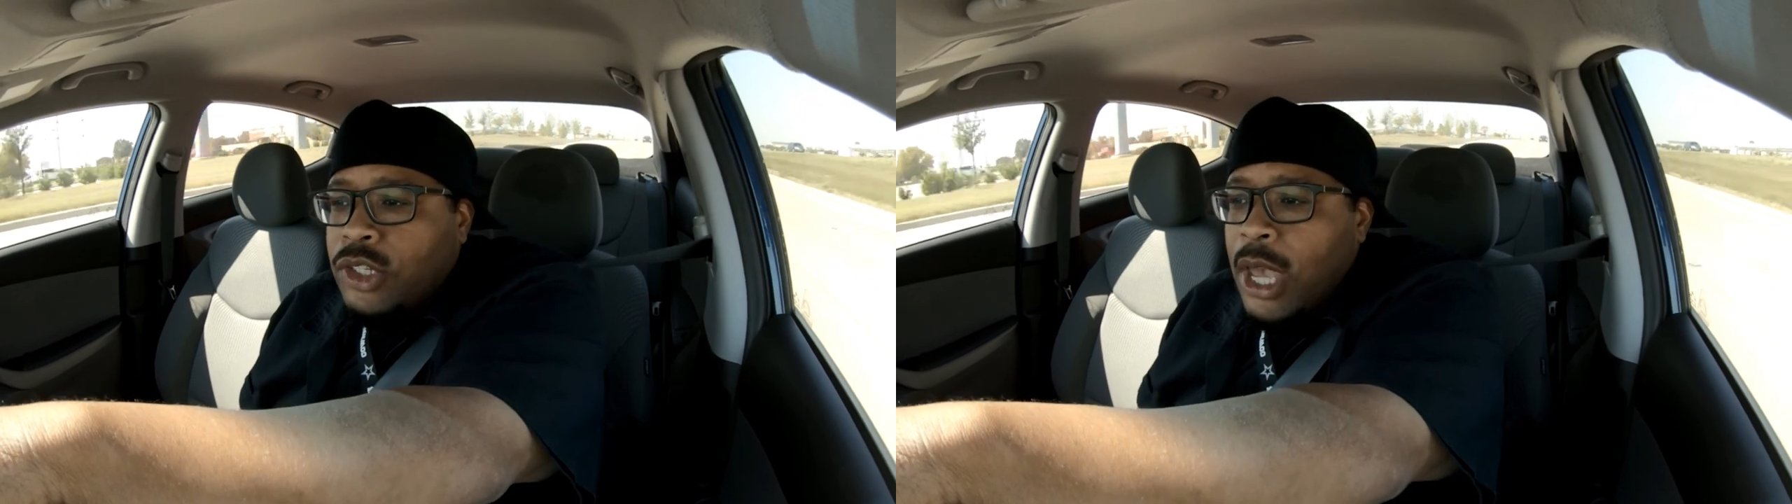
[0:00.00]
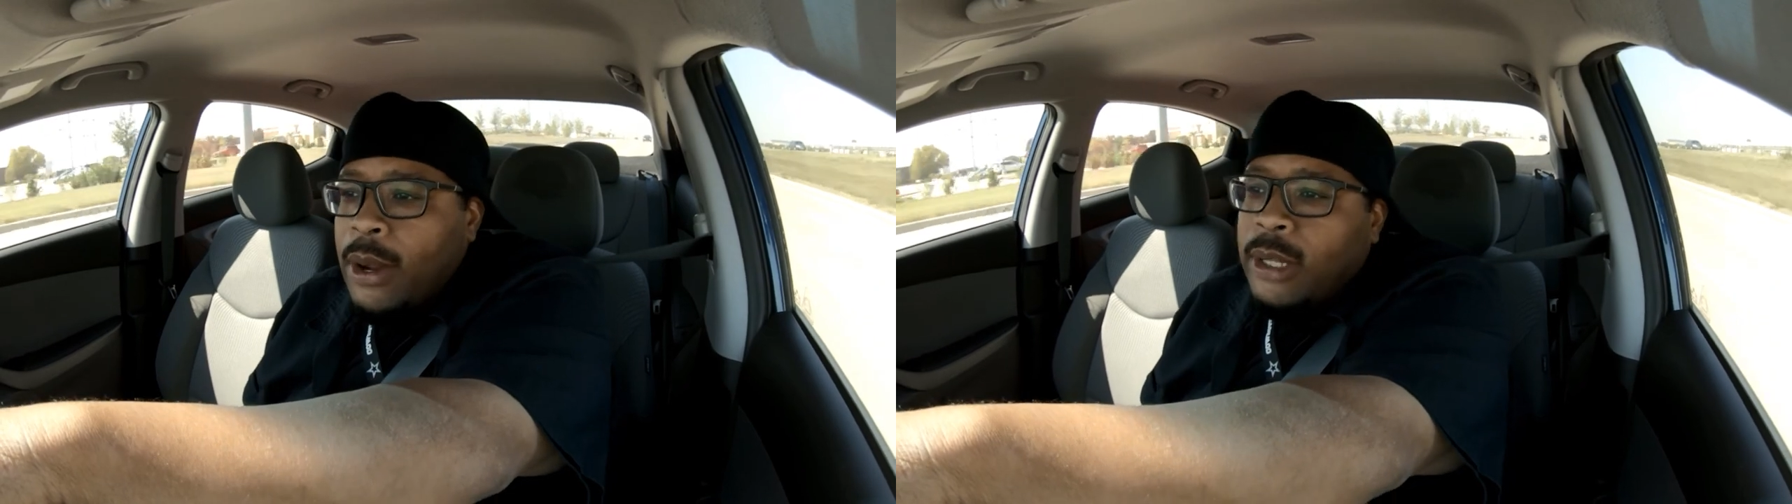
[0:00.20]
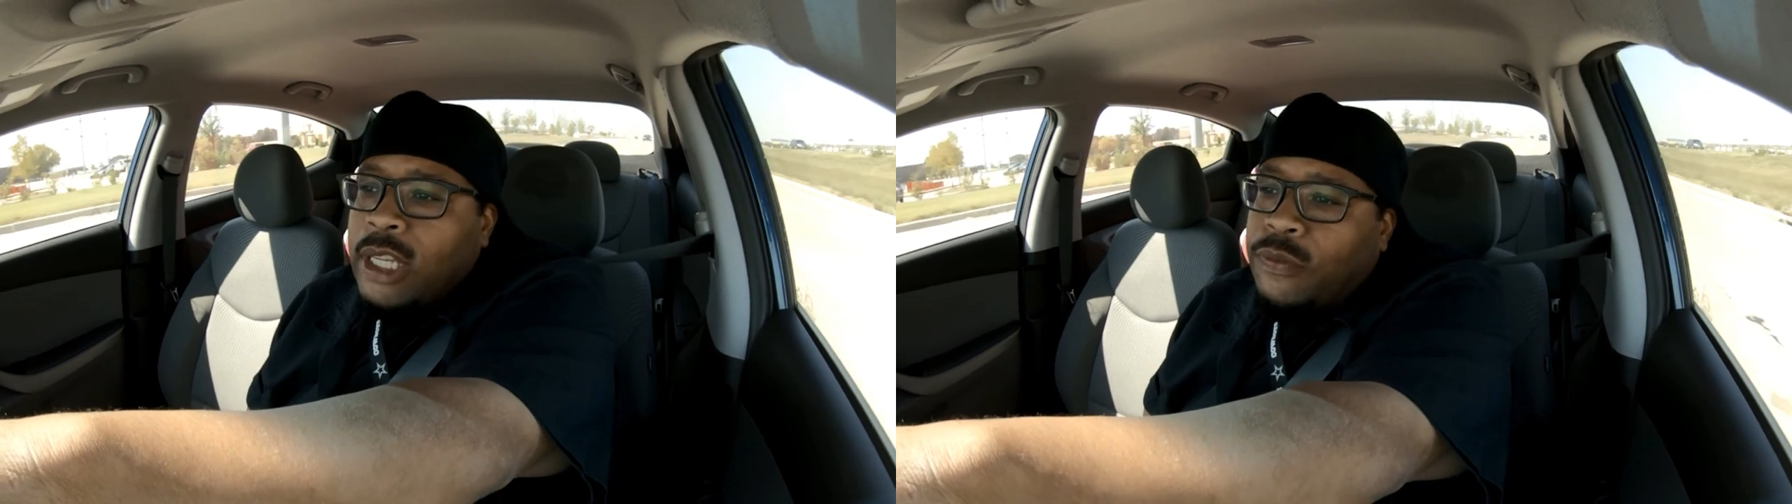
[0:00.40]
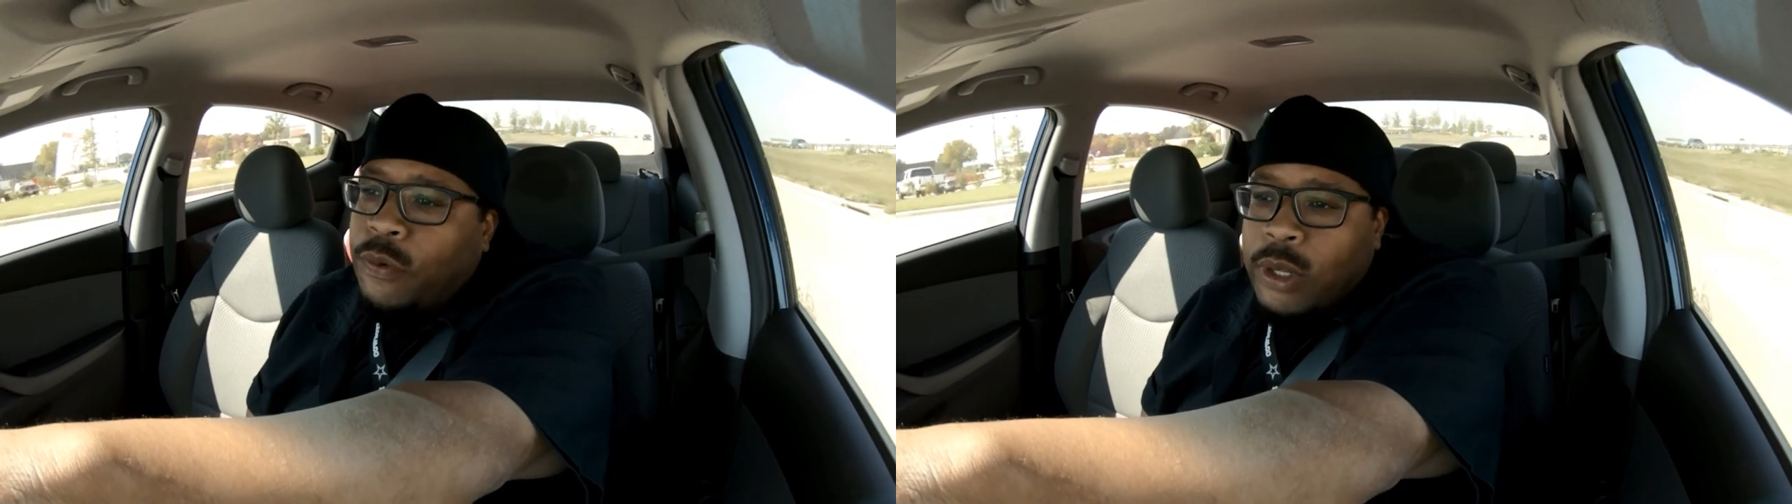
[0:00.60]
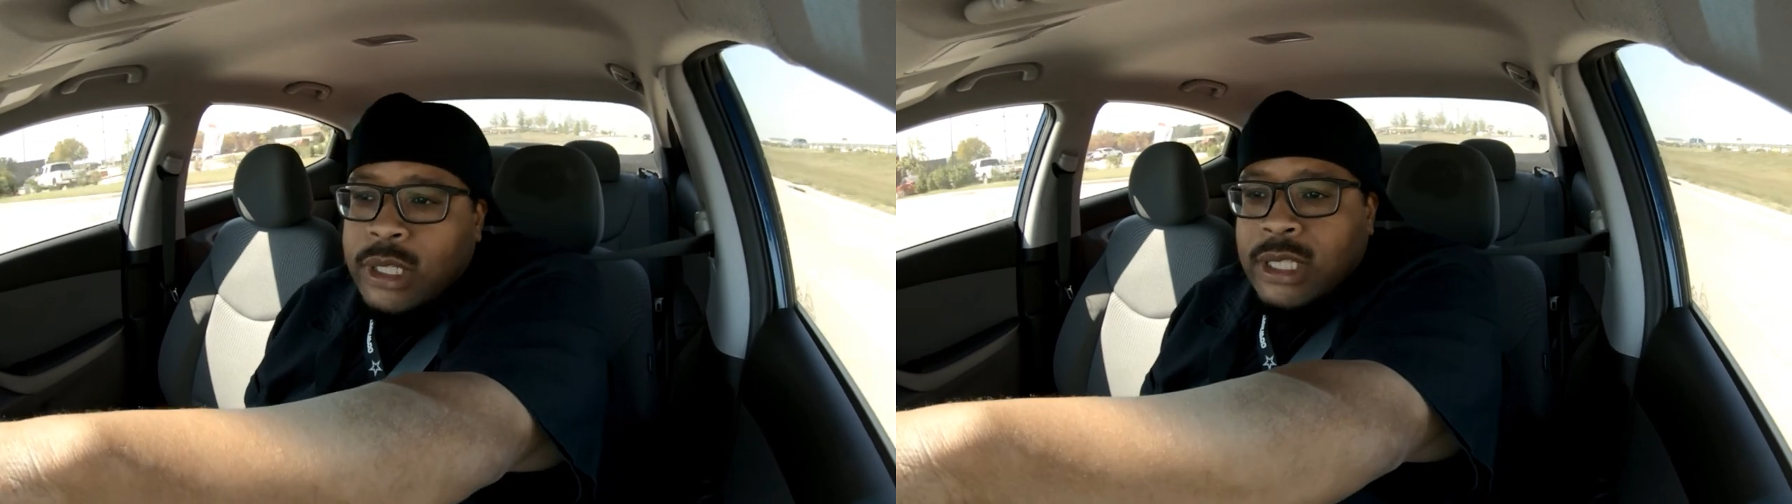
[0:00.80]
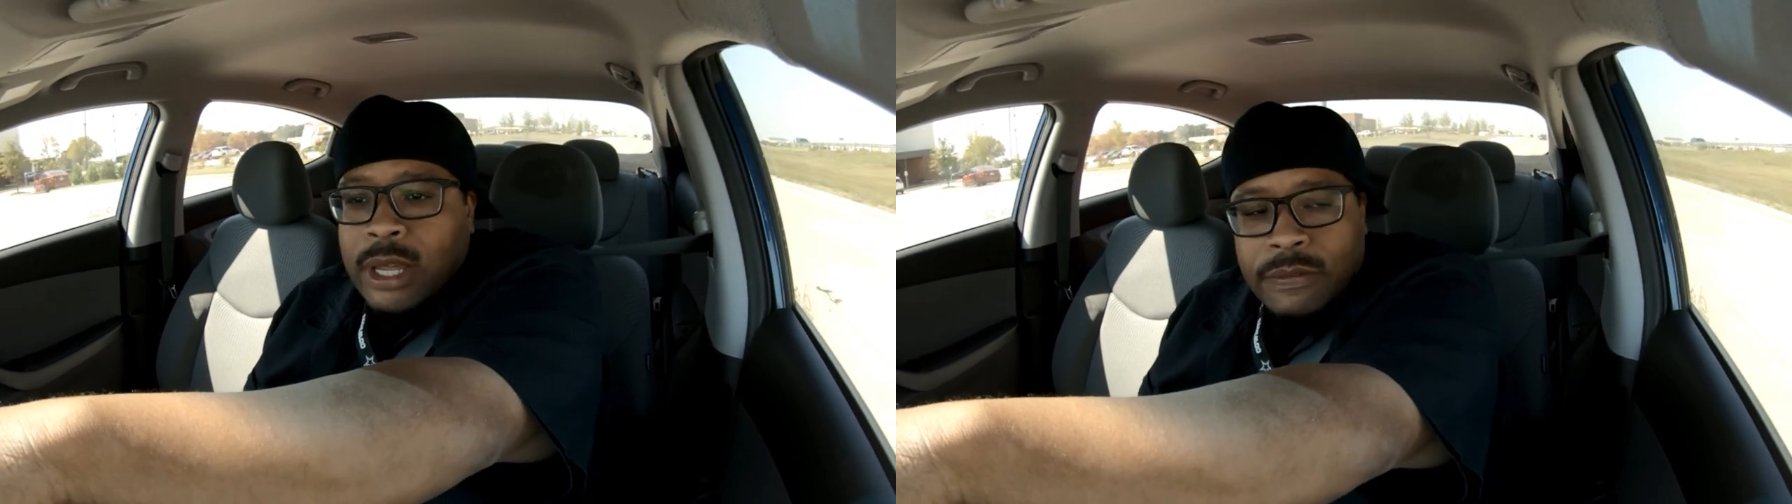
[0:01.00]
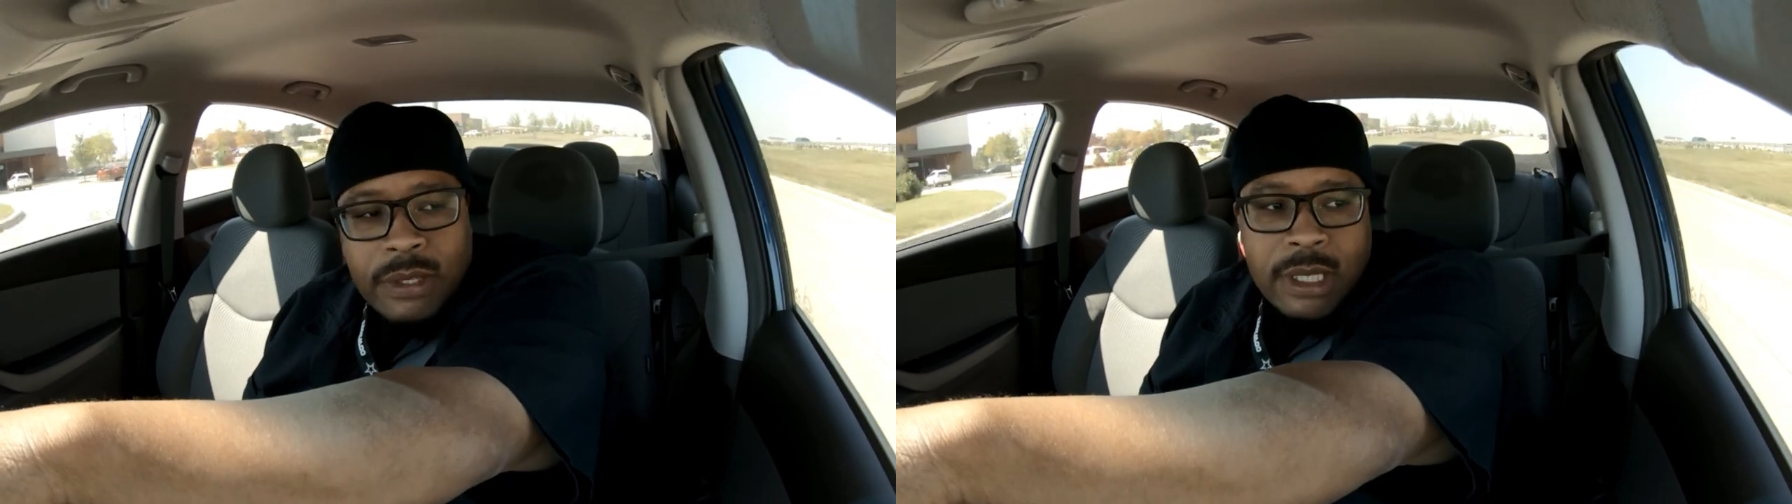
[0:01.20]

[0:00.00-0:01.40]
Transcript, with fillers: channel is full of stuff